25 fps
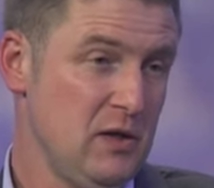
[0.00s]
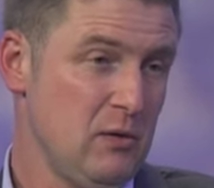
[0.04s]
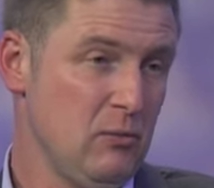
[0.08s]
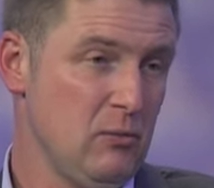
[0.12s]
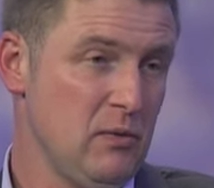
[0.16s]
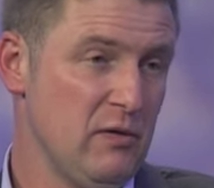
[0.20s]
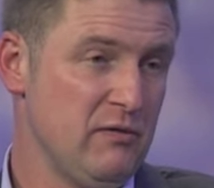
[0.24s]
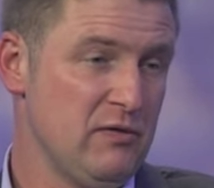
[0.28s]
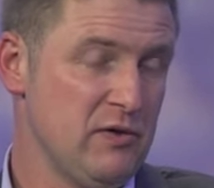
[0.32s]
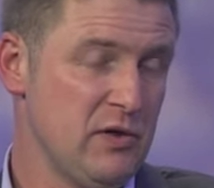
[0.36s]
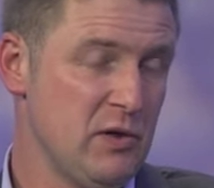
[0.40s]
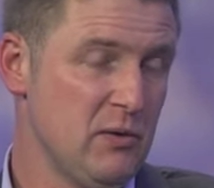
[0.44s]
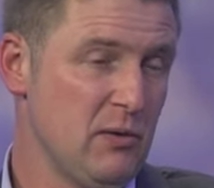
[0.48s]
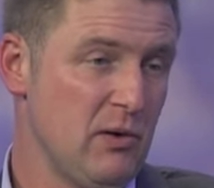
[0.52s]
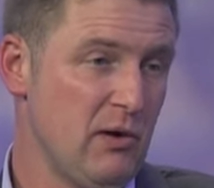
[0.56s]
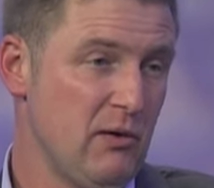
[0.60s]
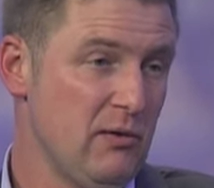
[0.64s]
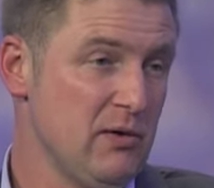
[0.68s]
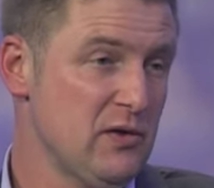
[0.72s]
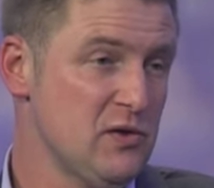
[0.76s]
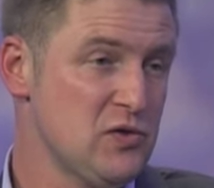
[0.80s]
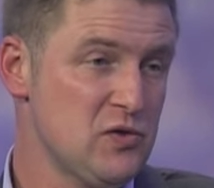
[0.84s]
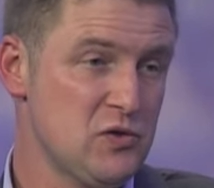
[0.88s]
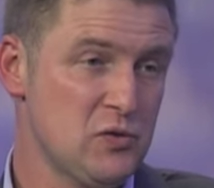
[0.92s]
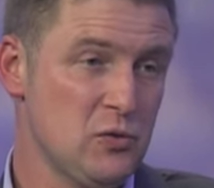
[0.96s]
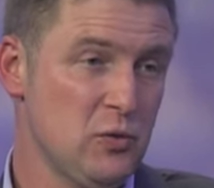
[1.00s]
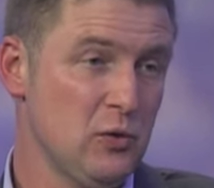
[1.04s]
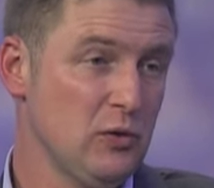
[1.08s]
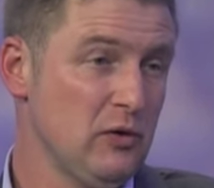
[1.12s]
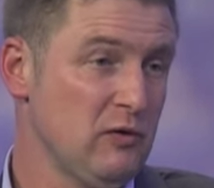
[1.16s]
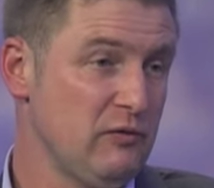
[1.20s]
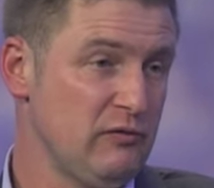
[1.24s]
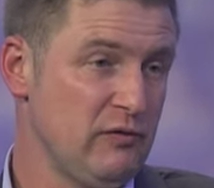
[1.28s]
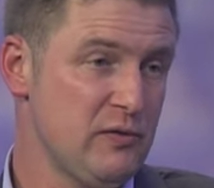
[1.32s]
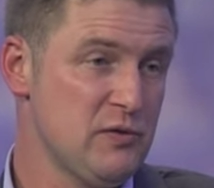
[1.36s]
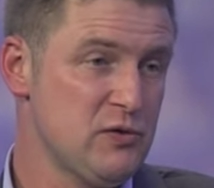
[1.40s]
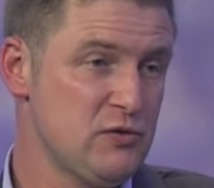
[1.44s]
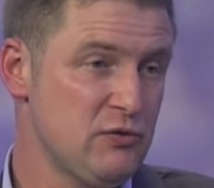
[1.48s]
whether you are an installer
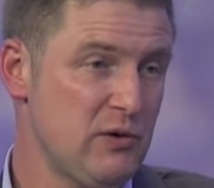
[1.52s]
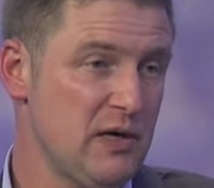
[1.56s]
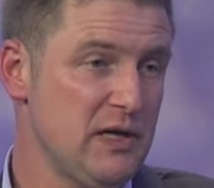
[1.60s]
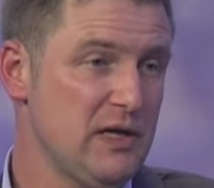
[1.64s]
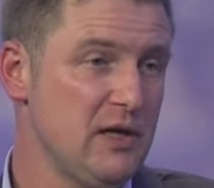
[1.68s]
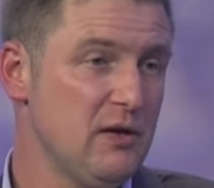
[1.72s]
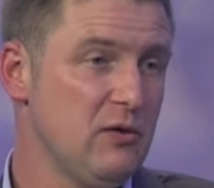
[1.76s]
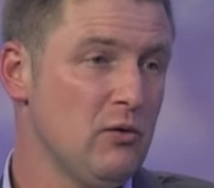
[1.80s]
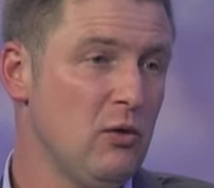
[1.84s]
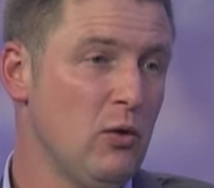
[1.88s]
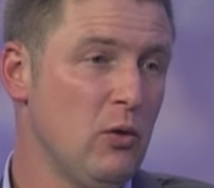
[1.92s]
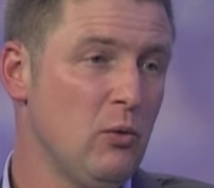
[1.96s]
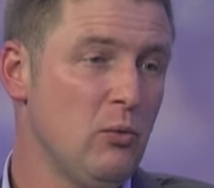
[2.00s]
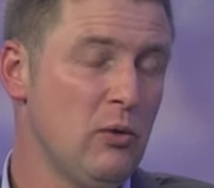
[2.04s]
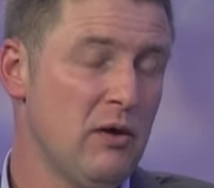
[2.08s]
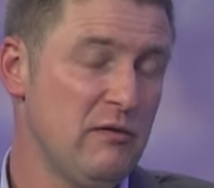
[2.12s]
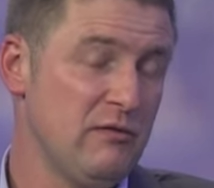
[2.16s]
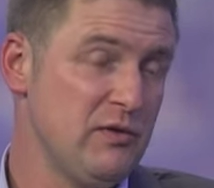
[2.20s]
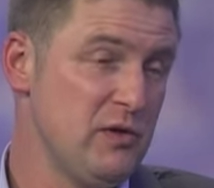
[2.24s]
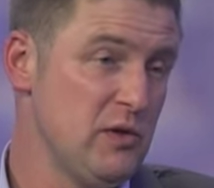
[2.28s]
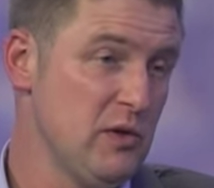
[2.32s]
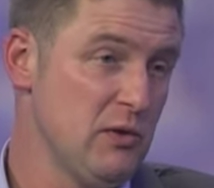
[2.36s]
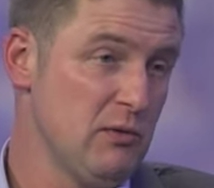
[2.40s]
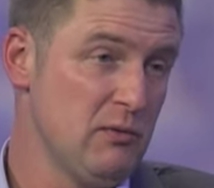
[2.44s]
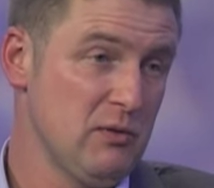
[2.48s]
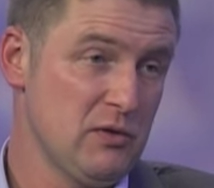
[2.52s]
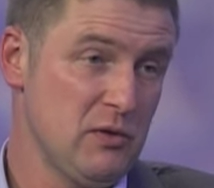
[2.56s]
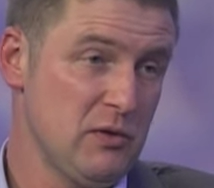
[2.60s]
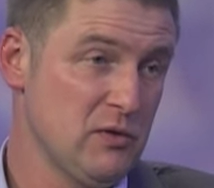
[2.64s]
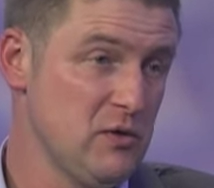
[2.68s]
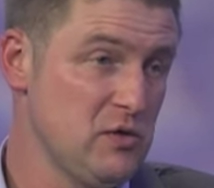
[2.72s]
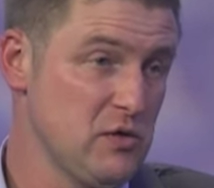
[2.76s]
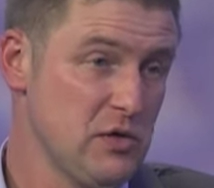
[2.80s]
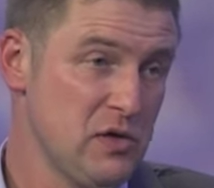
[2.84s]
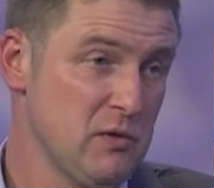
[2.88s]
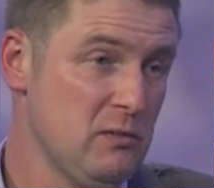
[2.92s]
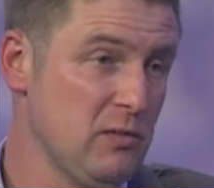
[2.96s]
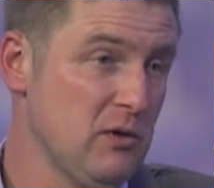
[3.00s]
through training or whether you're a
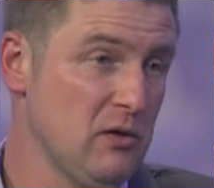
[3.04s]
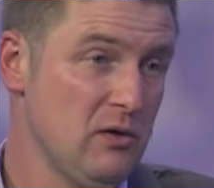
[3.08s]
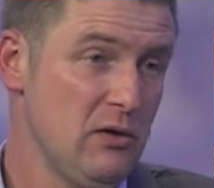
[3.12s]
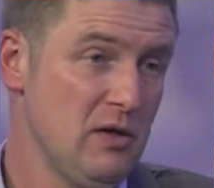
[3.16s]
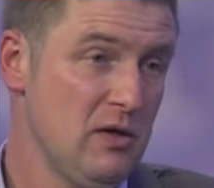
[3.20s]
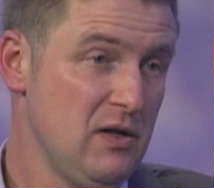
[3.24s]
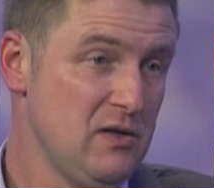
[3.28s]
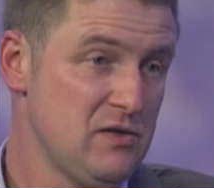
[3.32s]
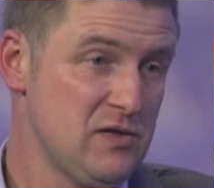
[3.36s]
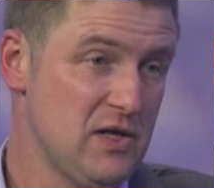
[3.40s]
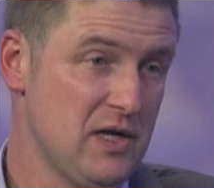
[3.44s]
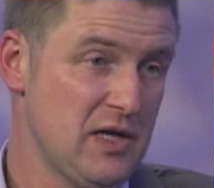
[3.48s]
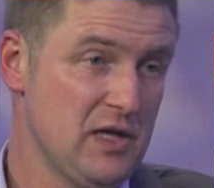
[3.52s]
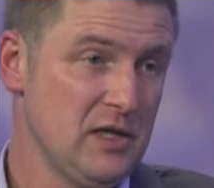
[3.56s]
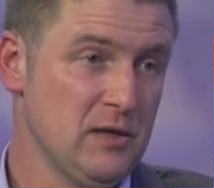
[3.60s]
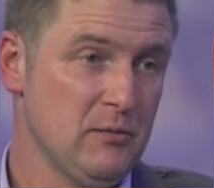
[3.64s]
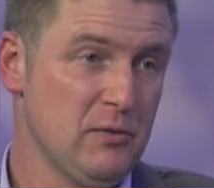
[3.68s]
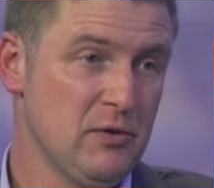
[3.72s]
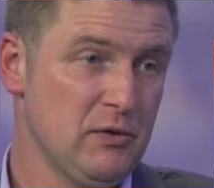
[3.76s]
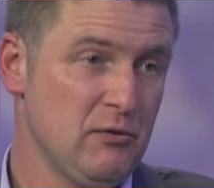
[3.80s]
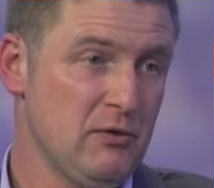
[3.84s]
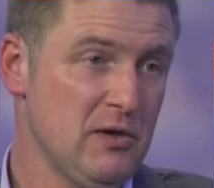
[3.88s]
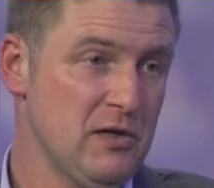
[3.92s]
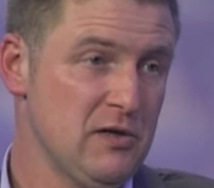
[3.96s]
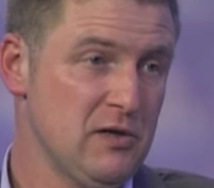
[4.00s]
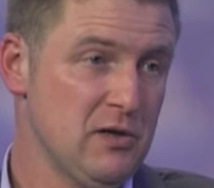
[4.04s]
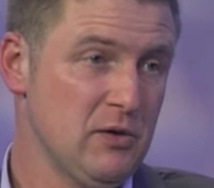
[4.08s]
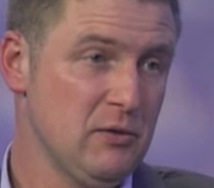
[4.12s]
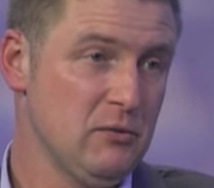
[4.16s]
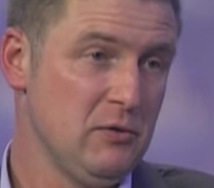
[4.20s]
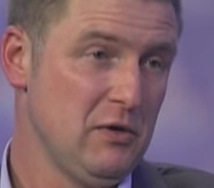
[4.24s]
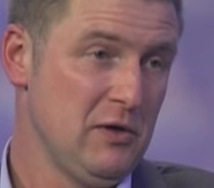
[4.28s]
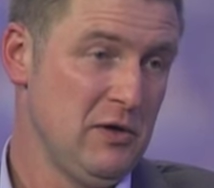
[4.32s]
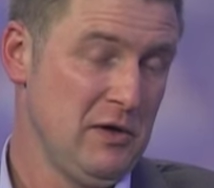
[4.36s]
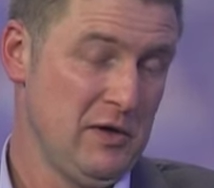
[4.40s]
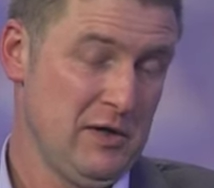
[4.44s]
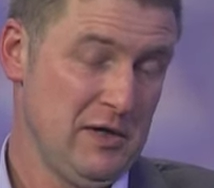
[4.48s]
consumer taking up the Green Deal.